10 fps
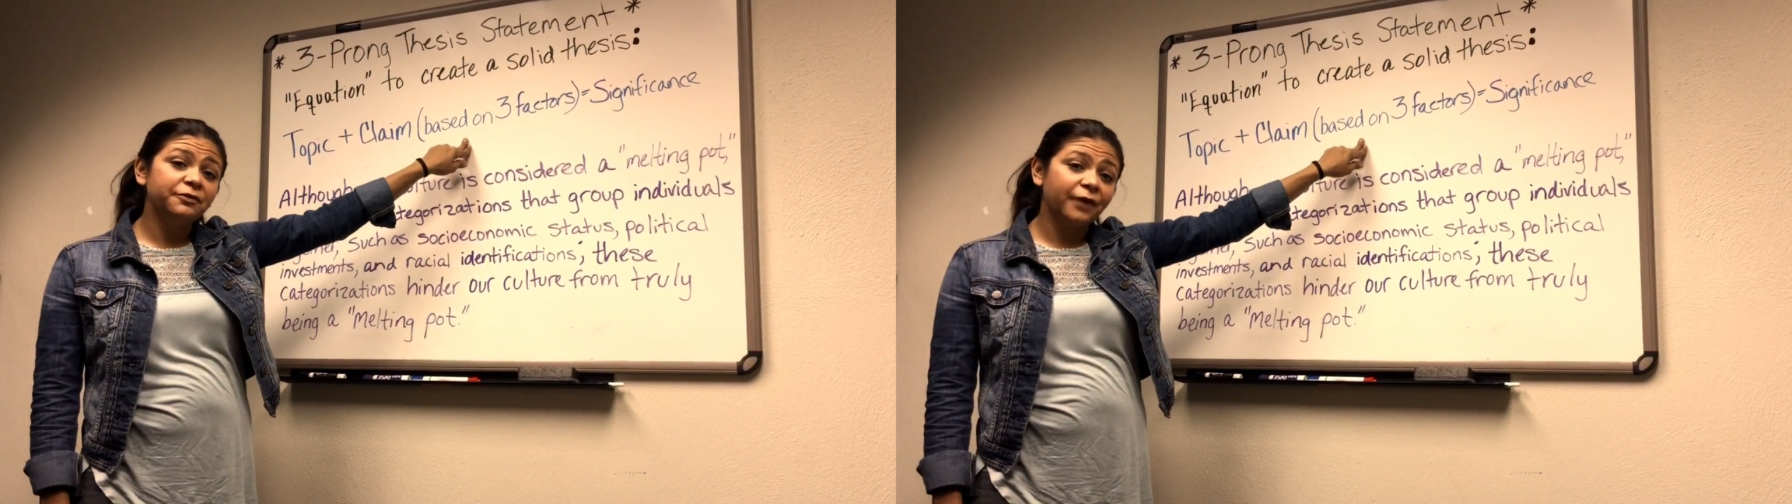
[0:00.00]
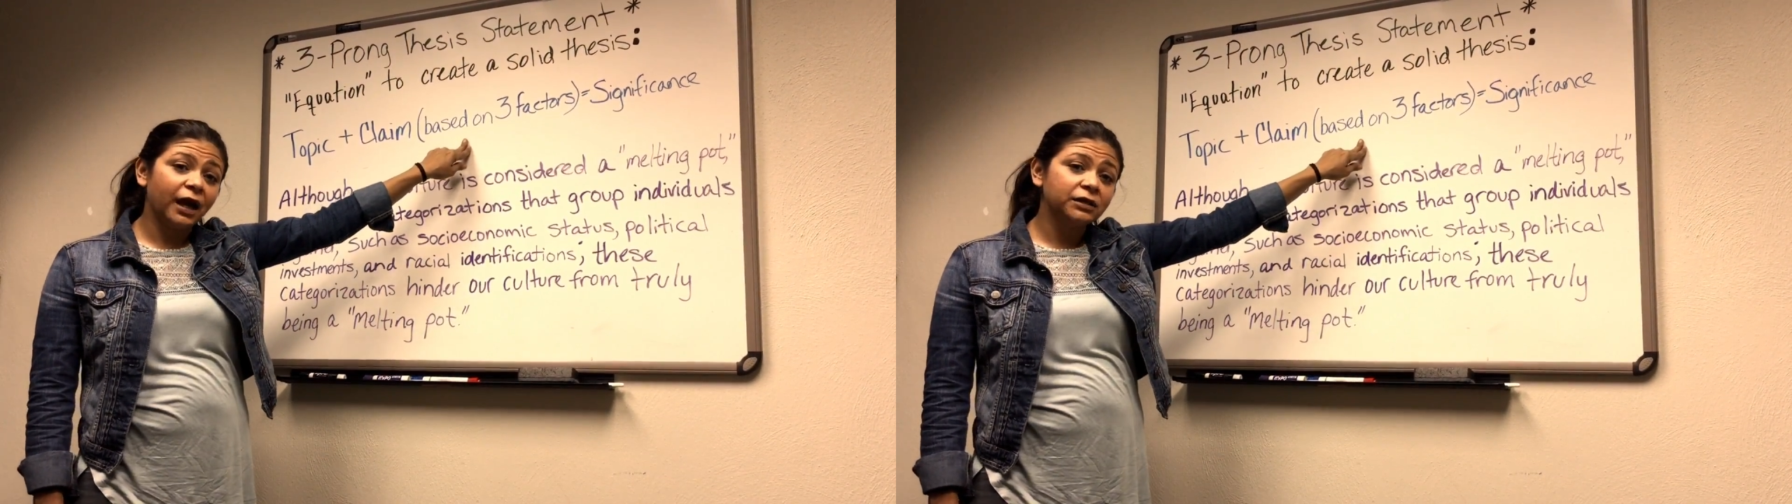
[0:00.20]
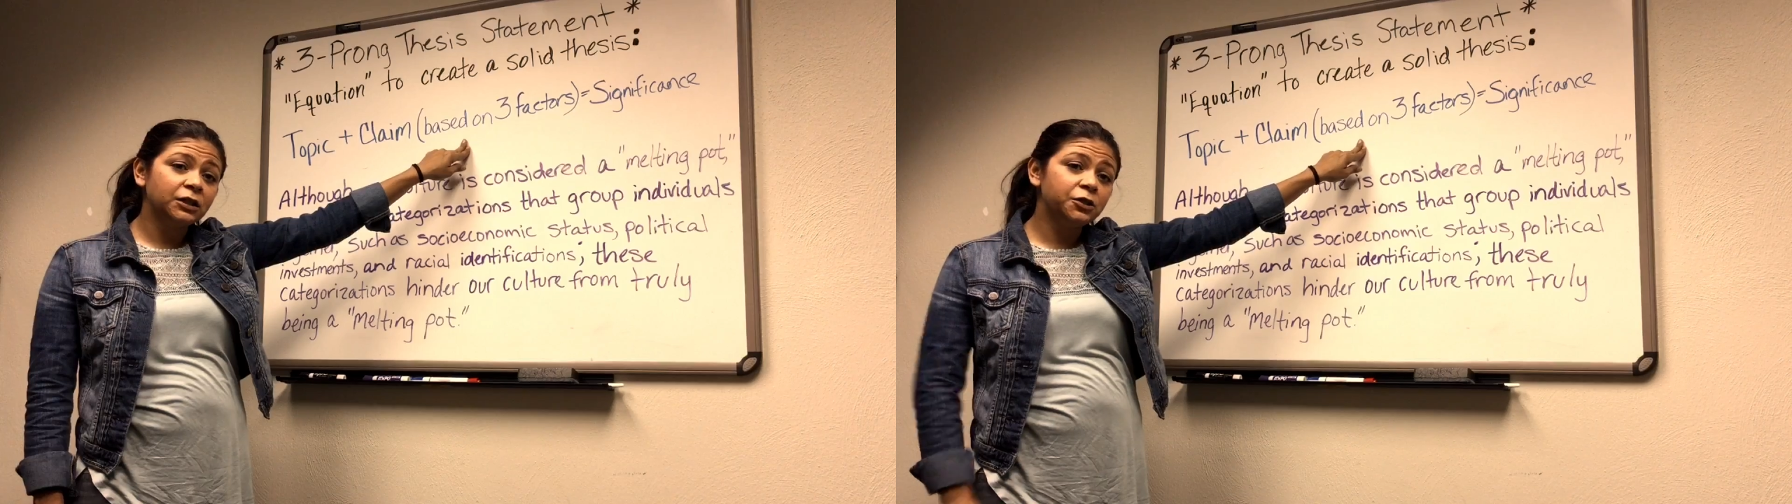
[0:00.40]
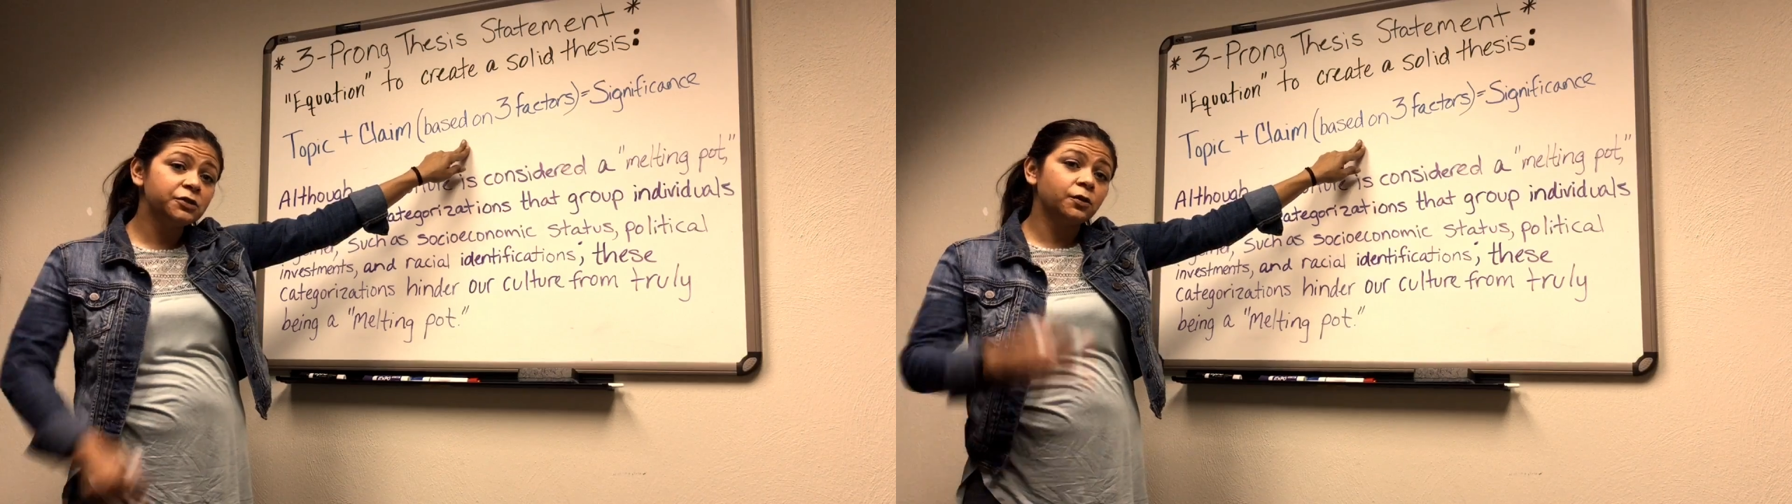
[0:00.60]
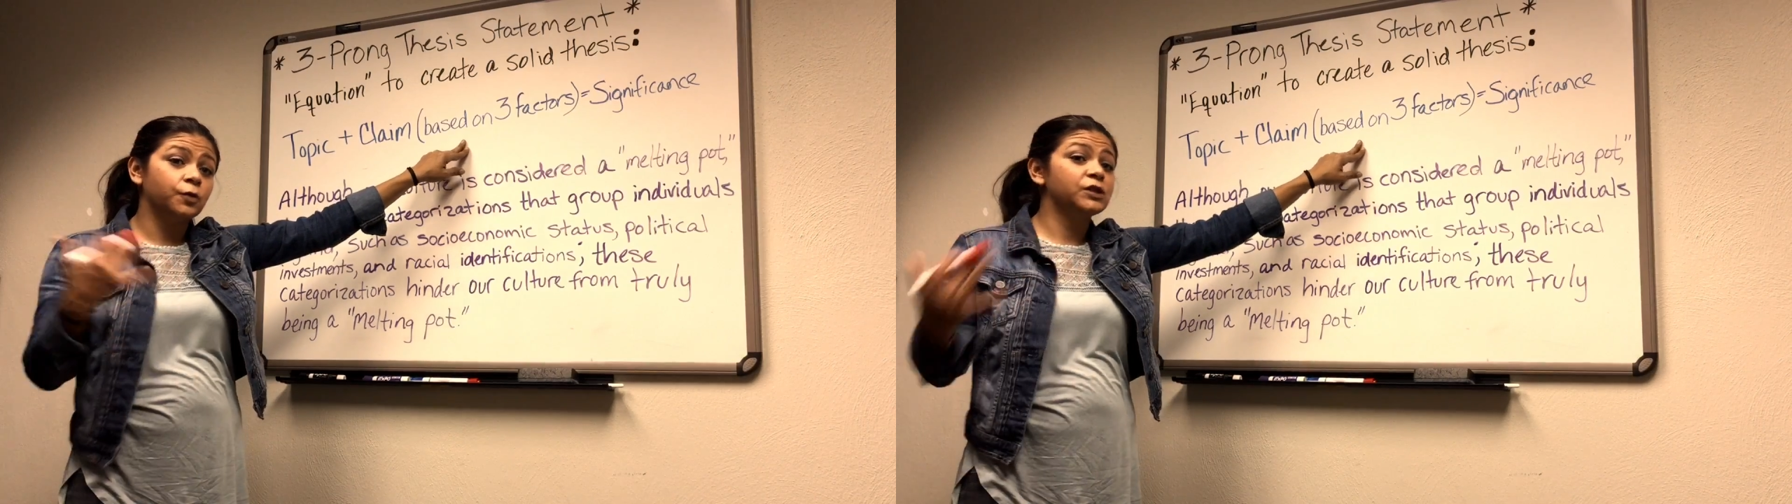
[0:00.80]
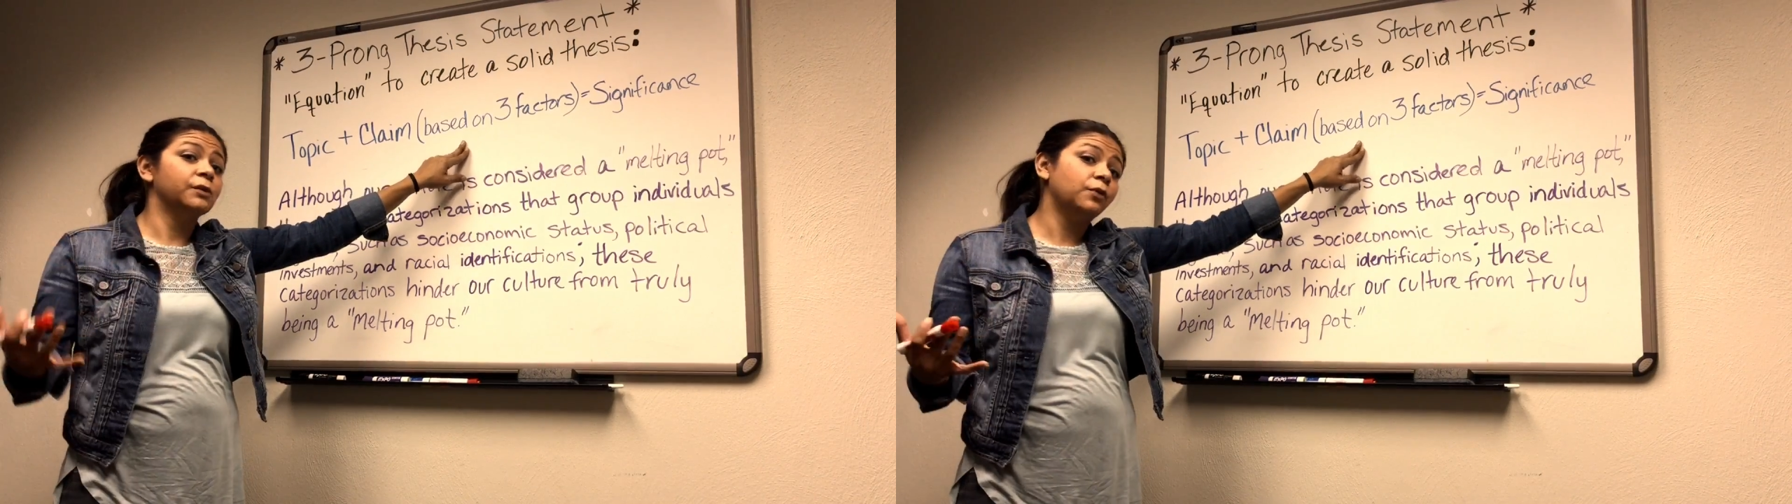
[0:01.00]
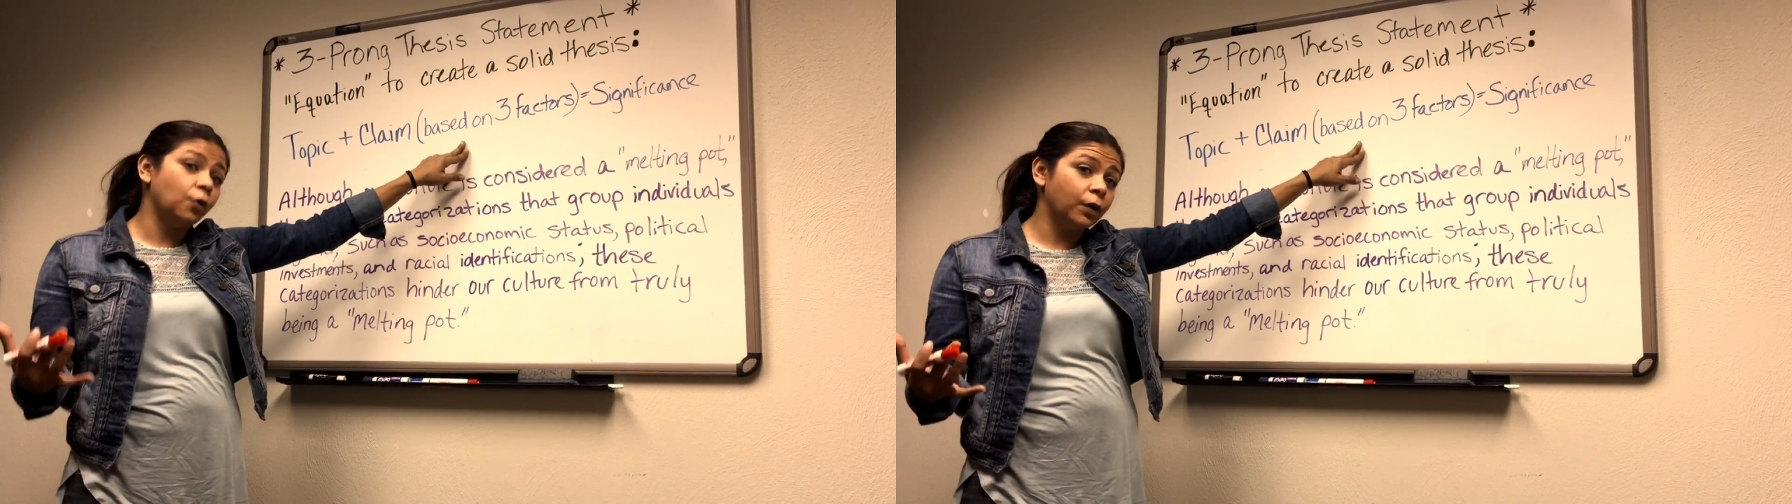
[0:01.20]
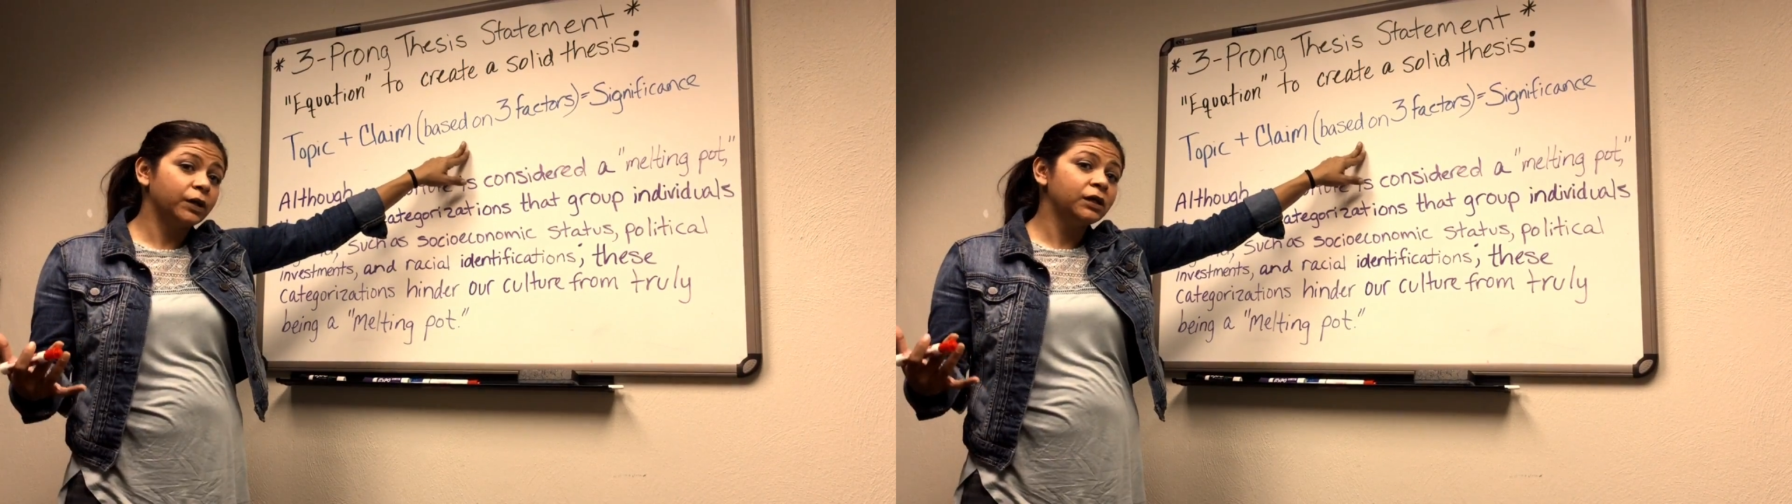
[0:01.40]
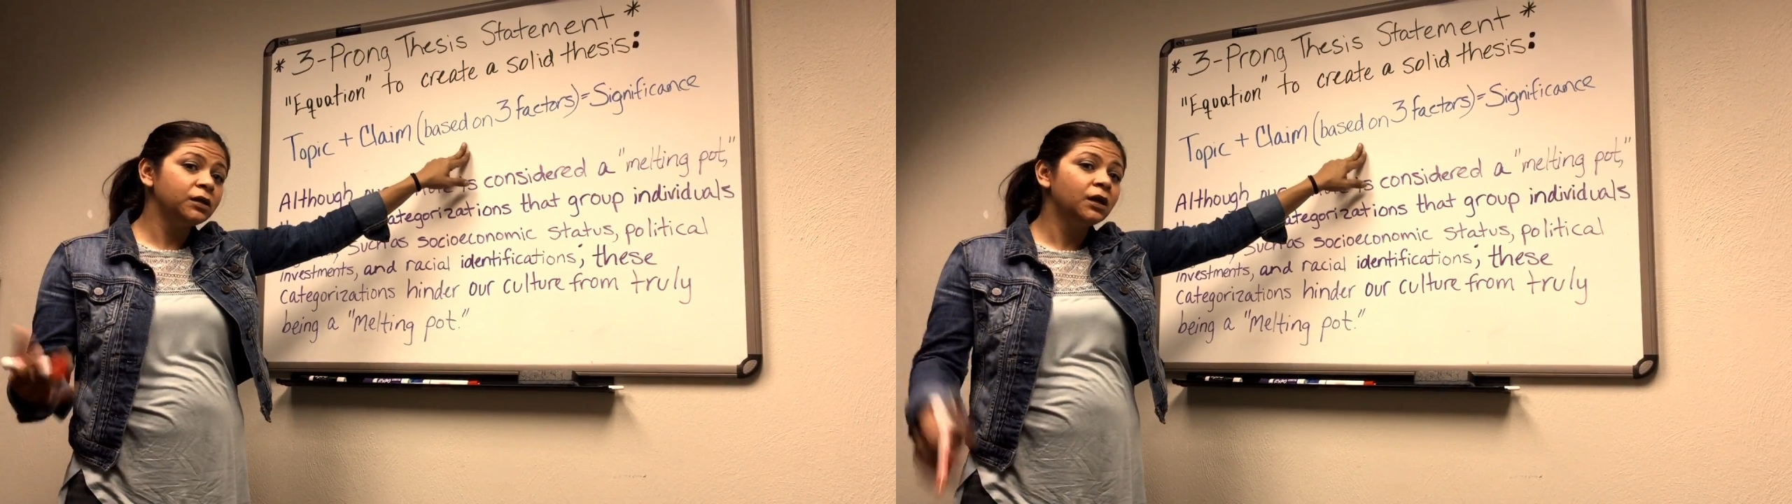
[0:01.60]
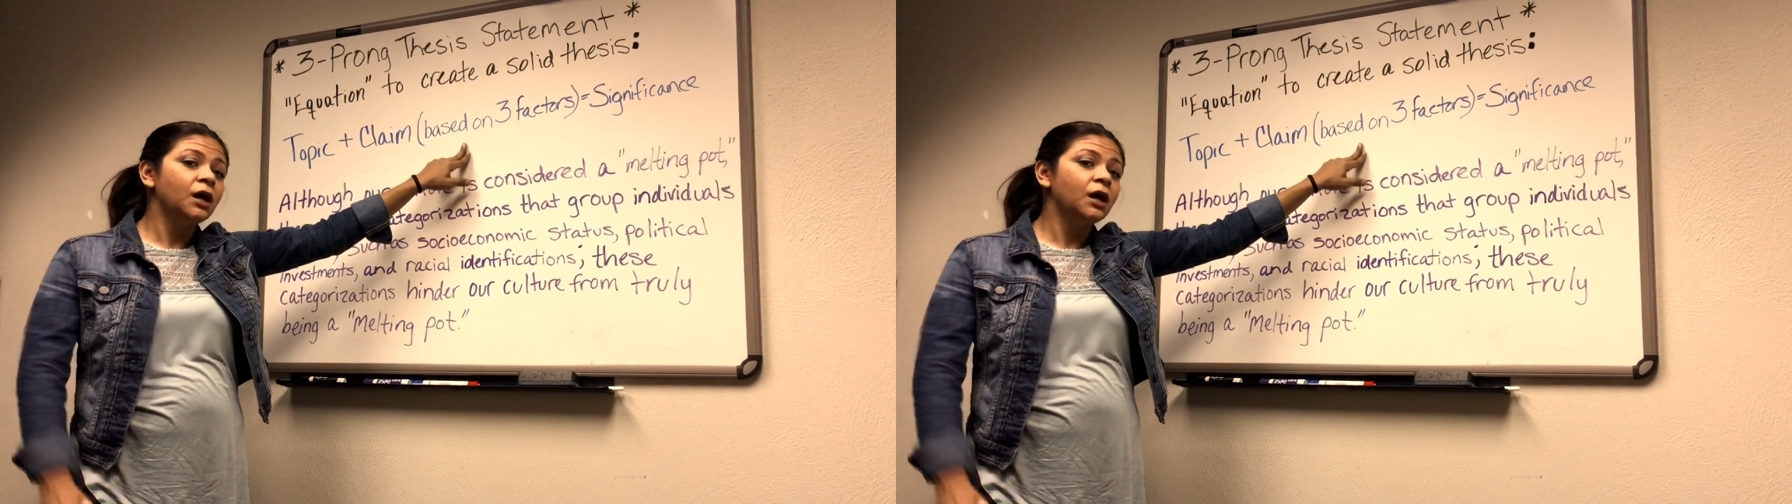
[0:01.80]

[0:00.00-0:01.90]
factors or supported